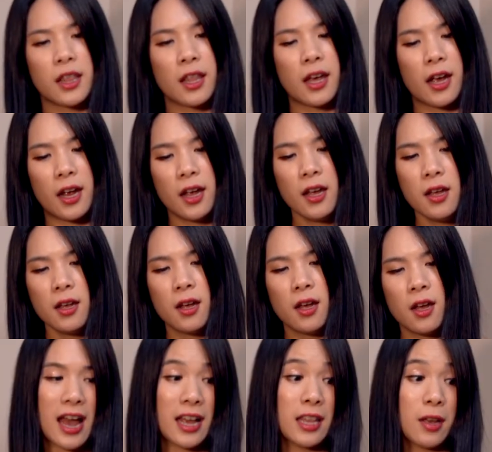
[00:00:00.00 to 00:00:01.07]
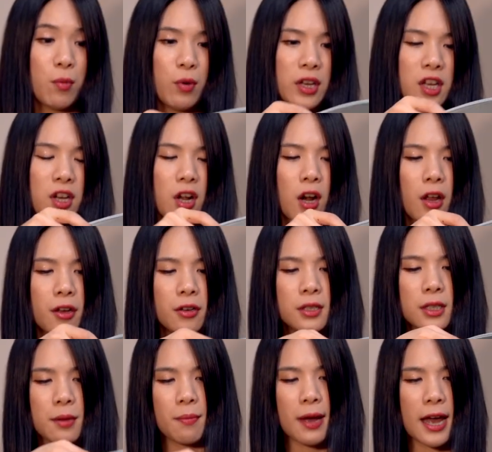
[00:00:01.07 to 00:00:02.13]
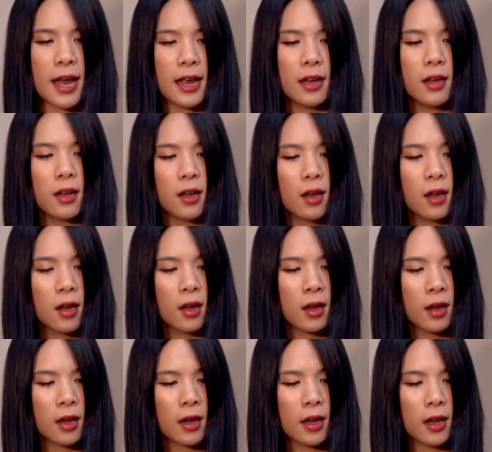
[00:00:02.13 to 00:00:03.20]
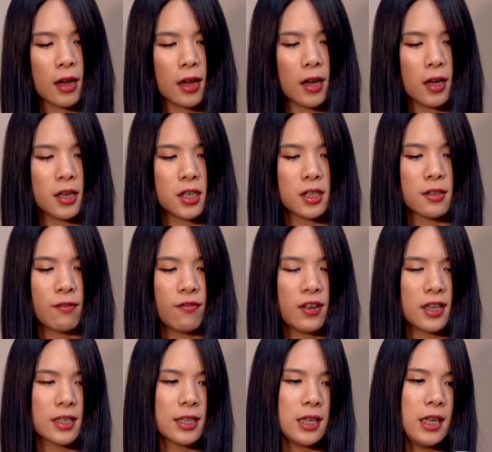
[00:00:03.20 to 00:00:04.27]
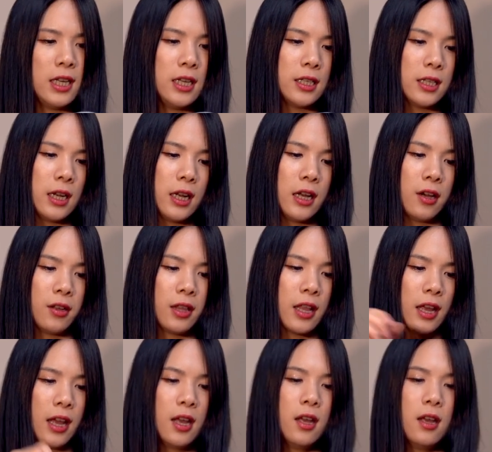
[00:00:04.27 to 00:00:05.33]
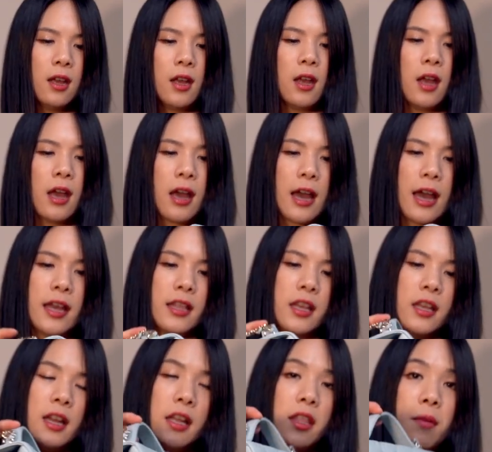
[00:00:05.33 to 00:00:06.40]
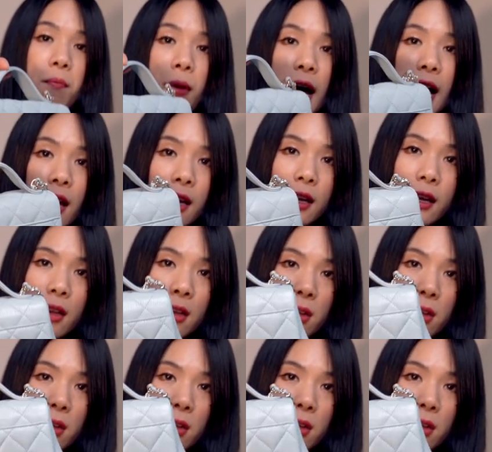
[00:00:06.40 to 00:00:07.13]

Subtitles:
there. And then when you close the bag, it just fits easily on there. And then at the back,